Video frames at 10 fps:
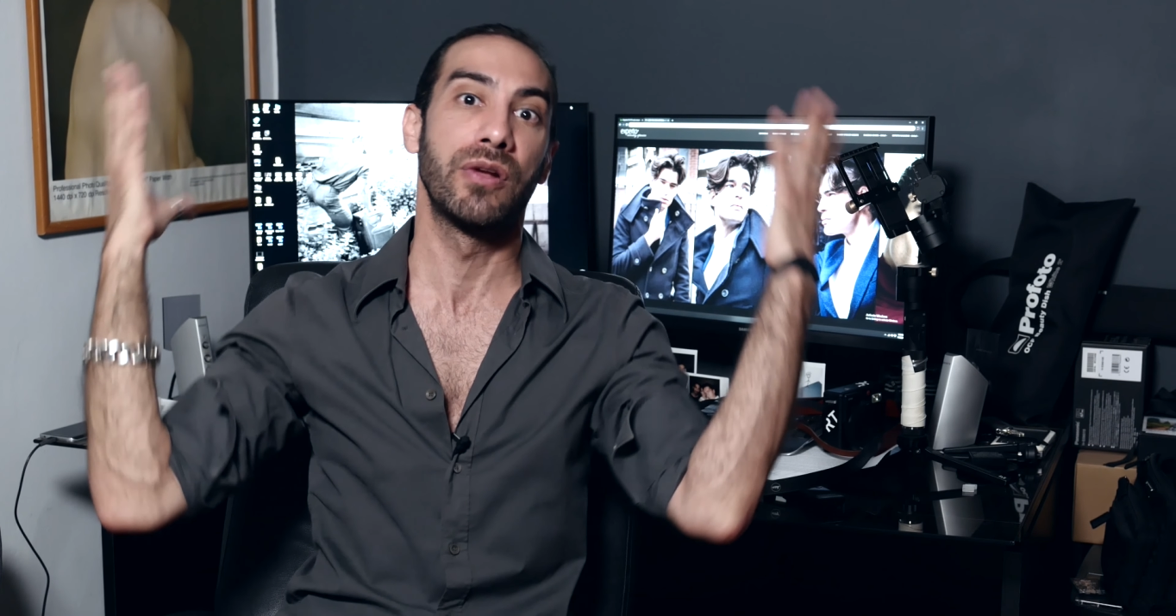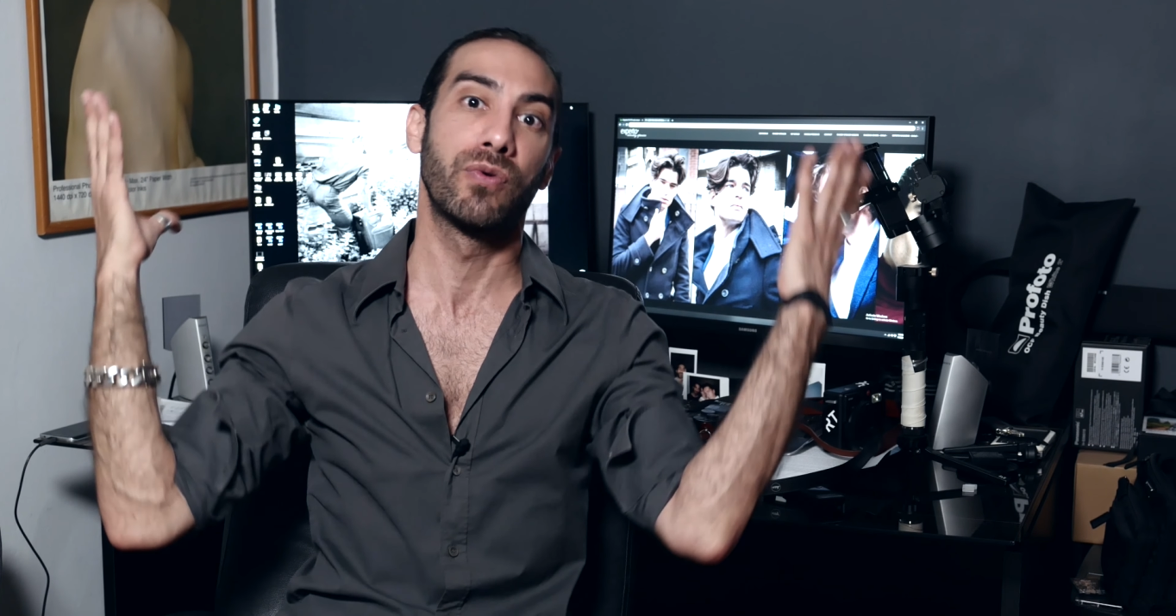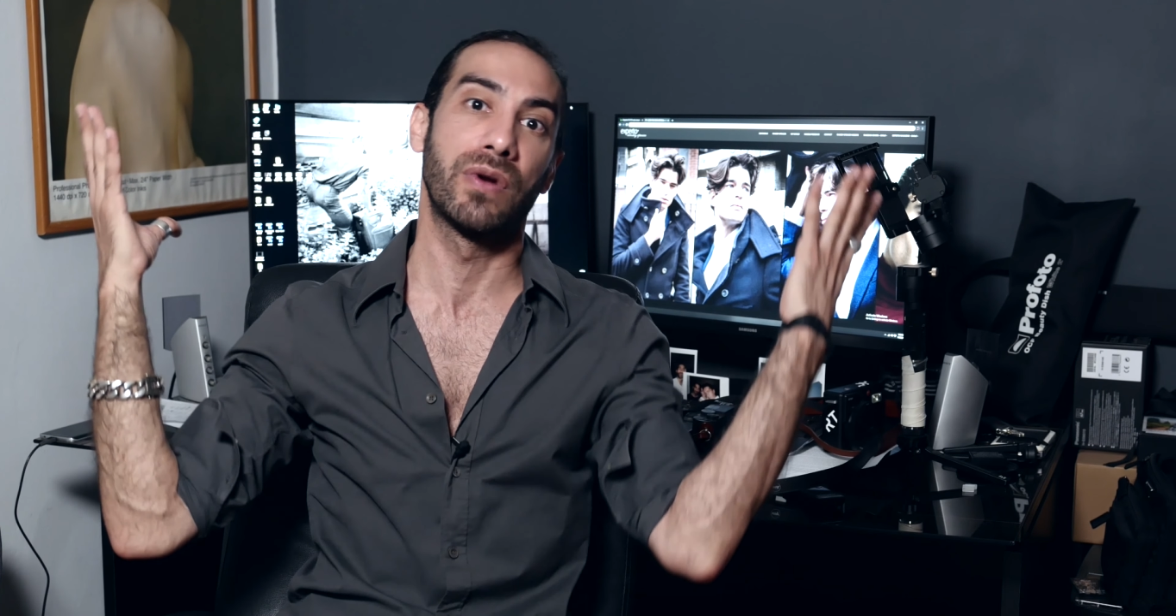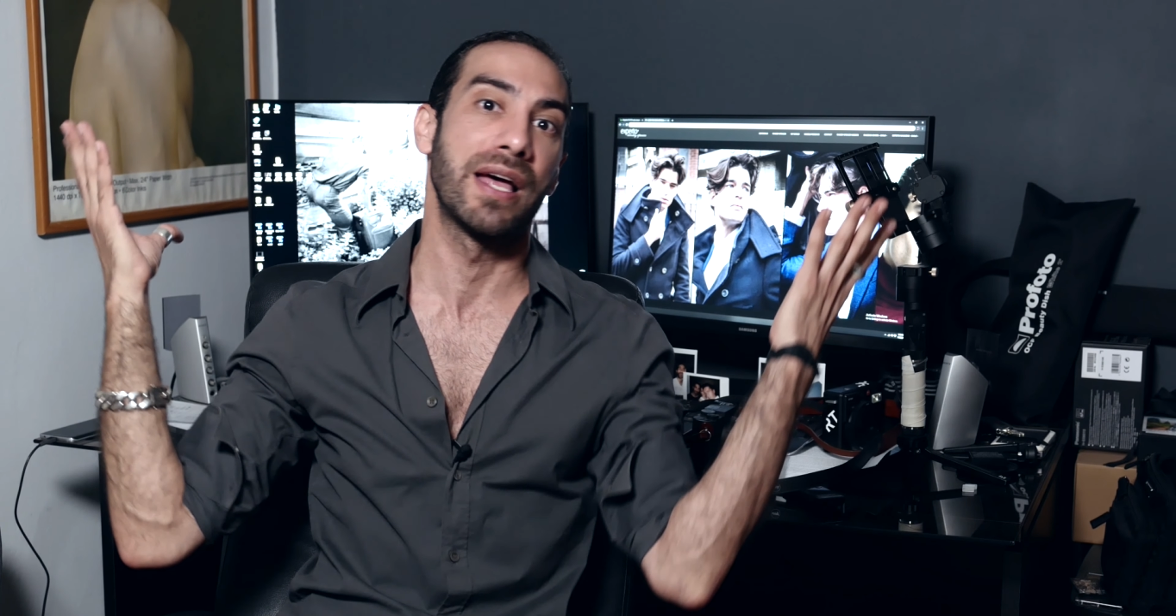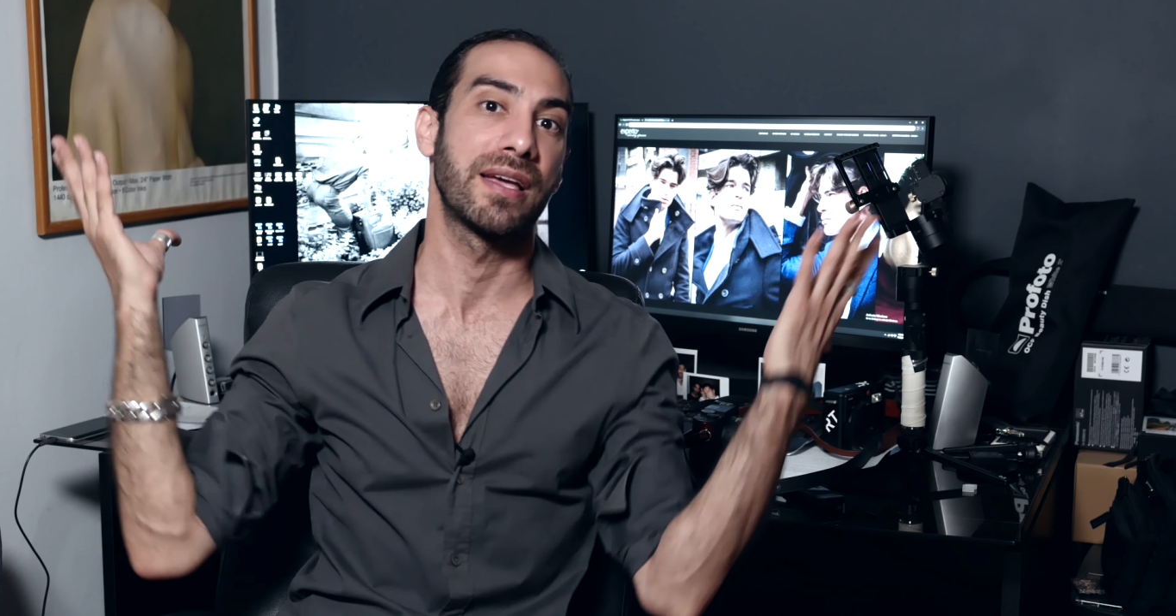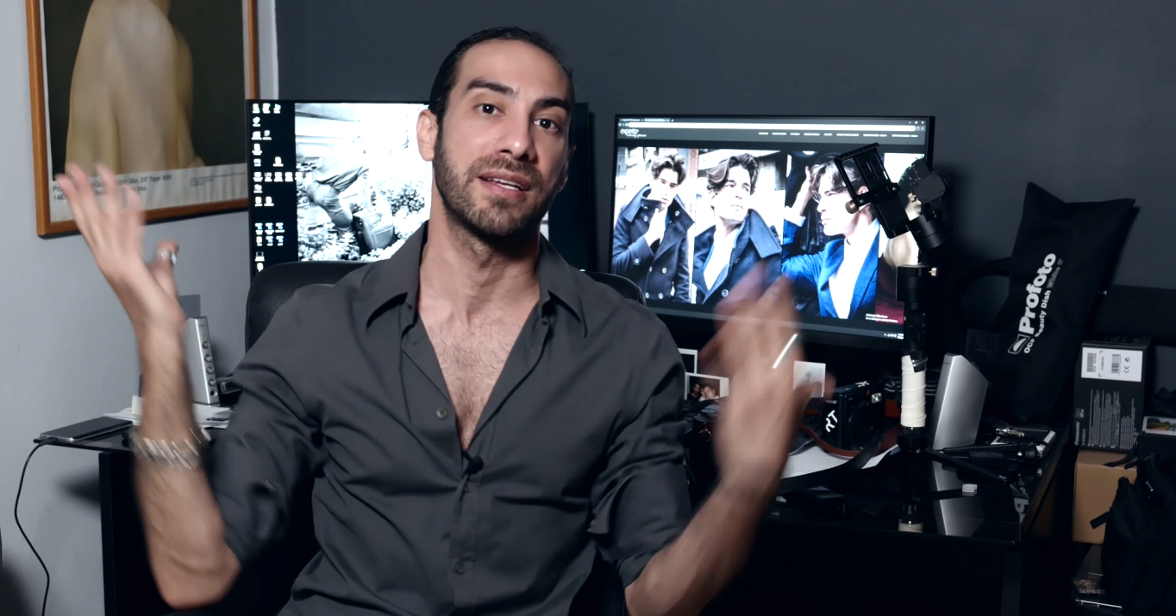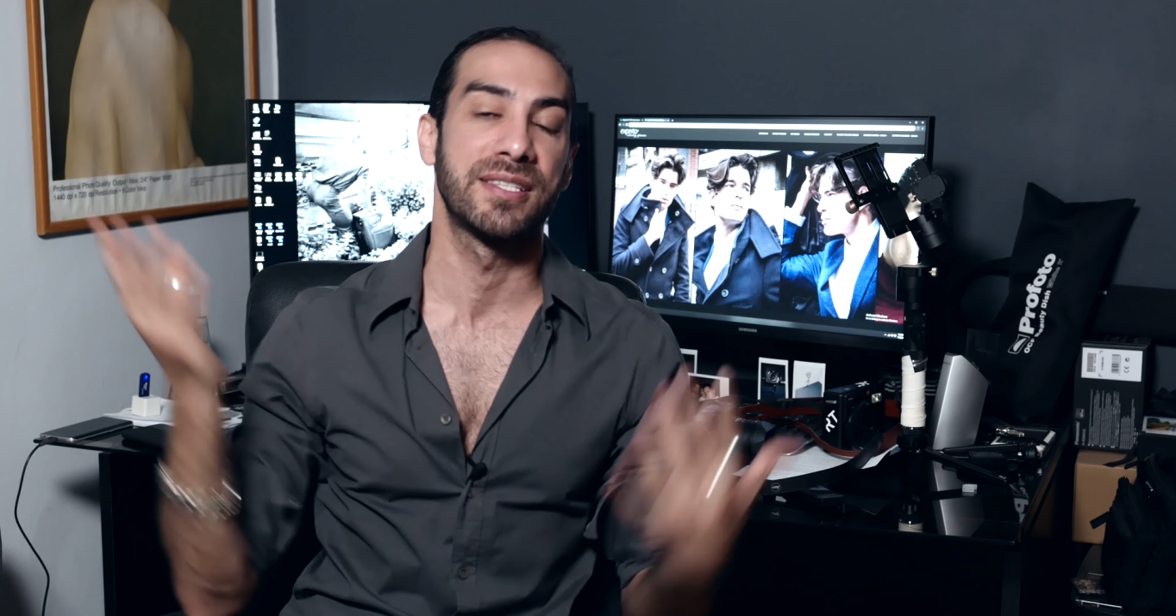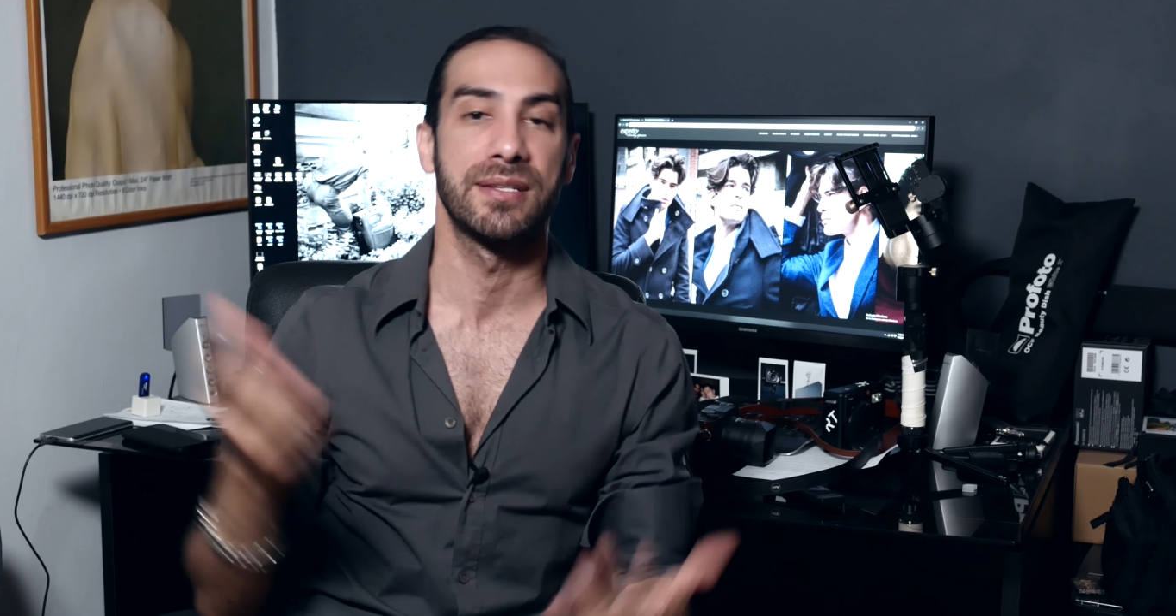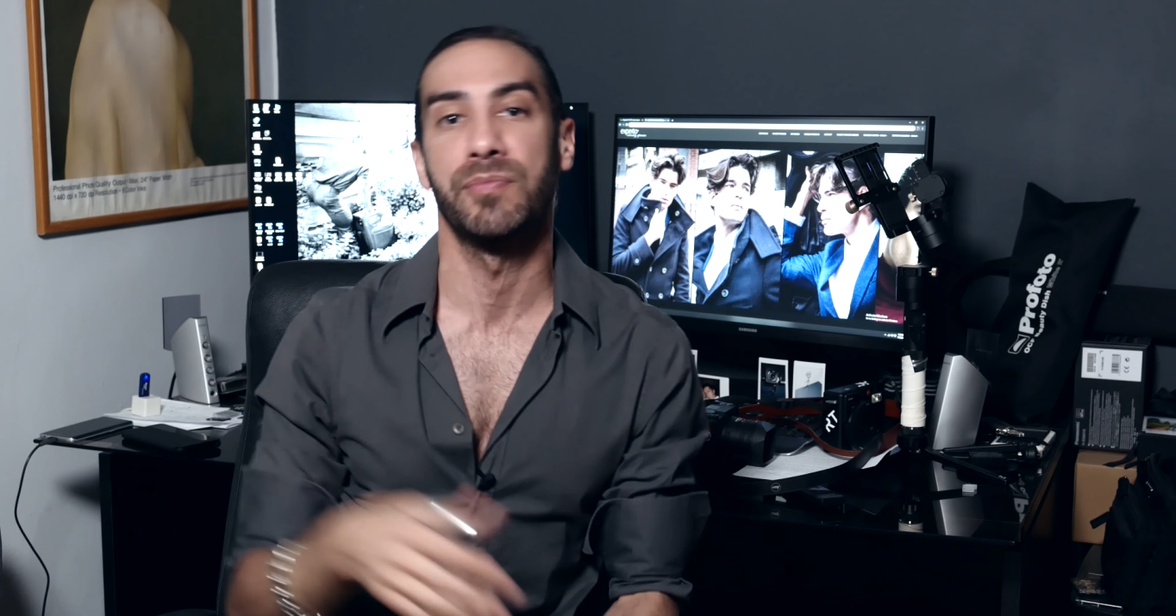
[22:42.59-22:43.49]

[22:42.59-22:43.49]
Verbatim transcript: look like it's